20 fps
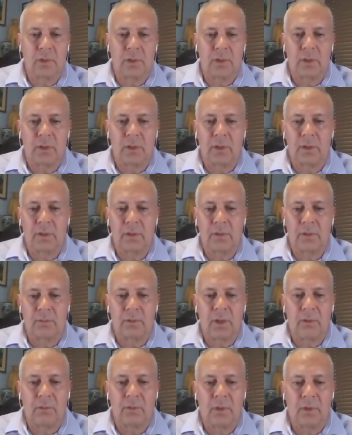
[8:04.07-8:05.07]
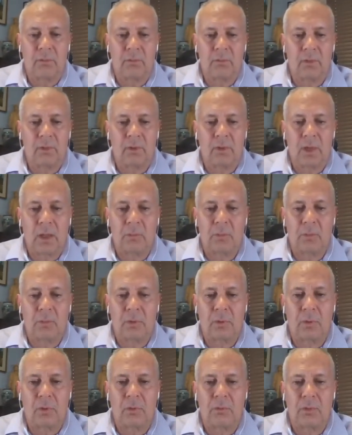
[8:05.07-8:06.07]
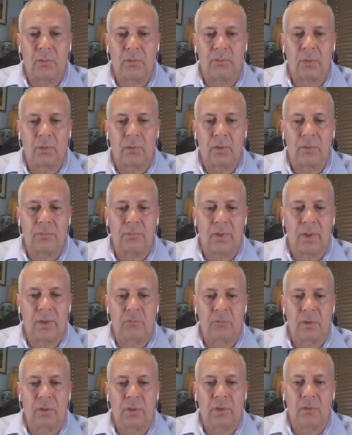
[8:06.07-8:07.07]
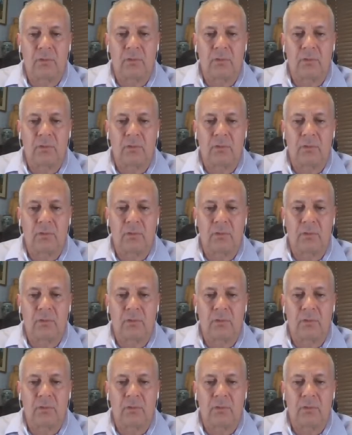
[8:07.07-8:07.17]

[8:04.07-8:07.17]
down here in the table below of that drilling.